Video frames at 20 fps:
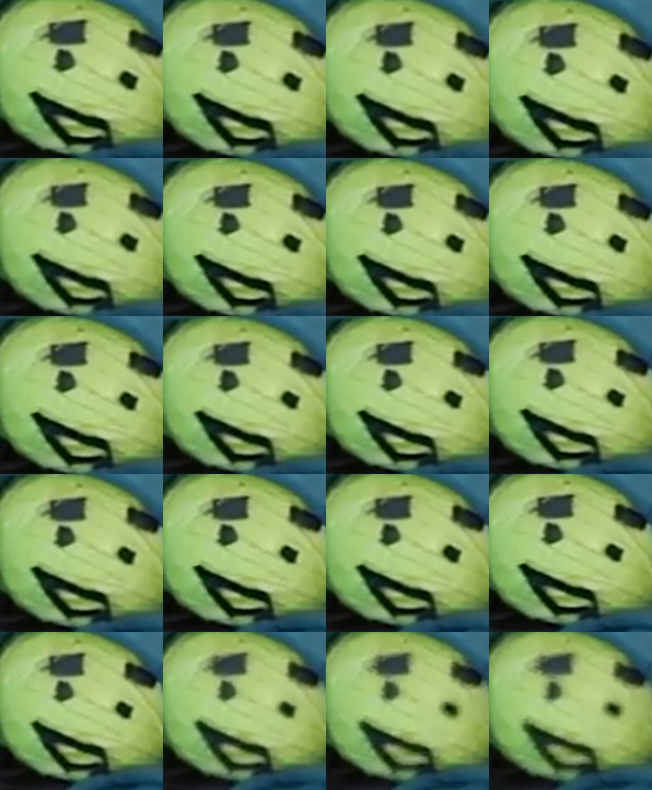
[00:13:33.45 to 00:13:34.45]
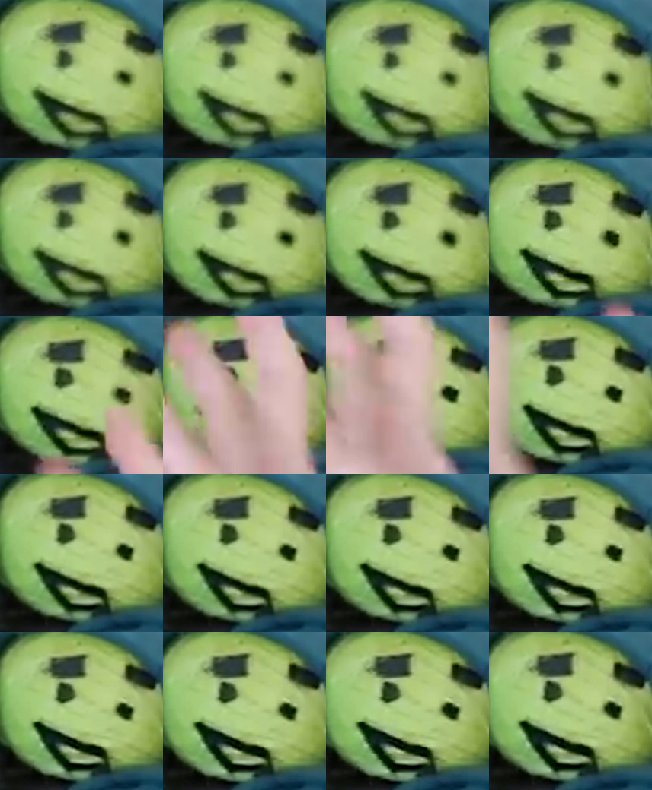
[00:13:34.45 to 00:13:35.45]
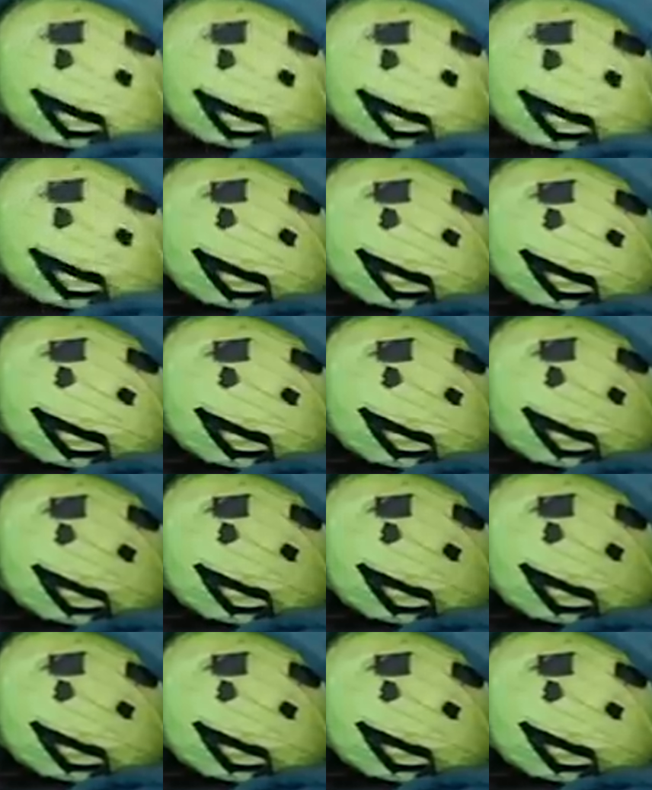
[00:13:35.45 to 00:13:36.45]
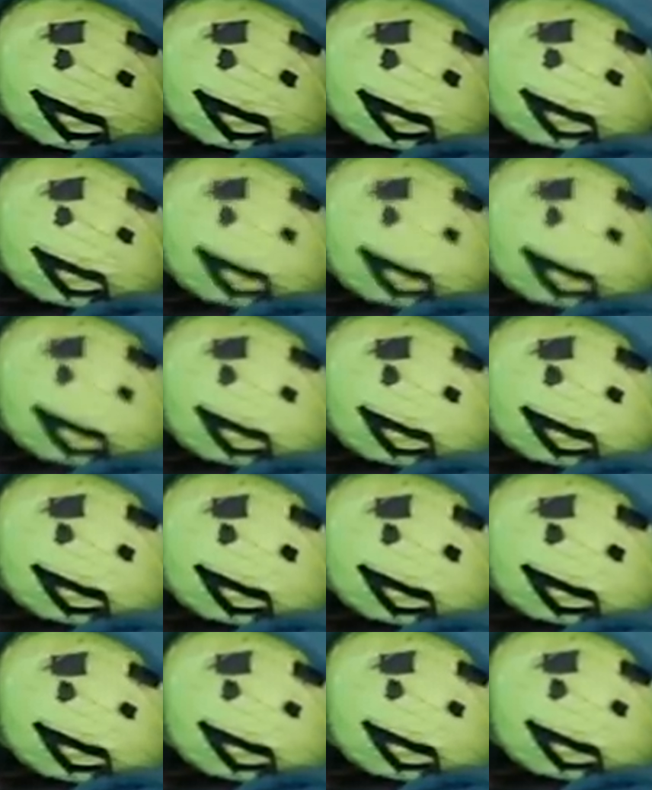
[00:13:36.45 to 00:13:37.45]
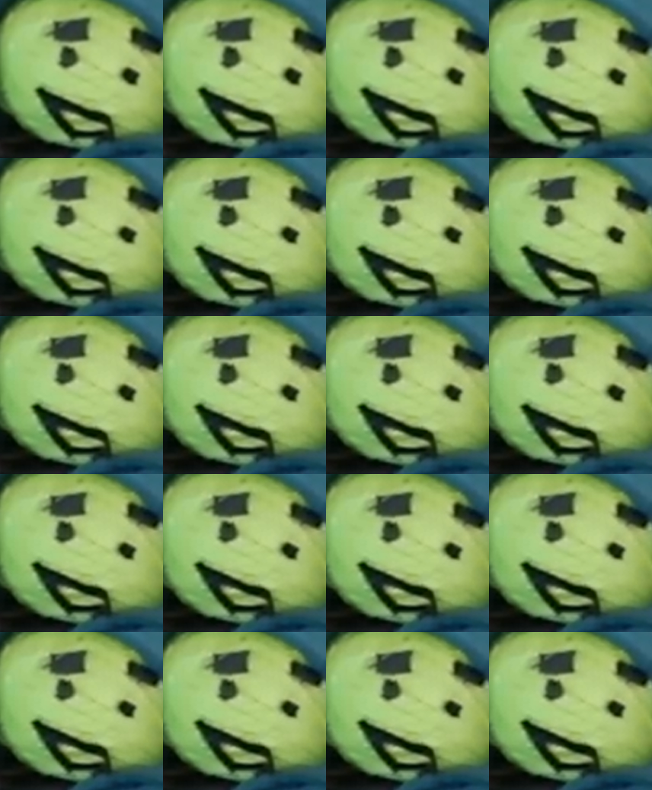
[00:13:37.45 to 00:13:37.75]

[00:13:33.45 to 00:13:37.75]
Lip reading: The person shown says nothing.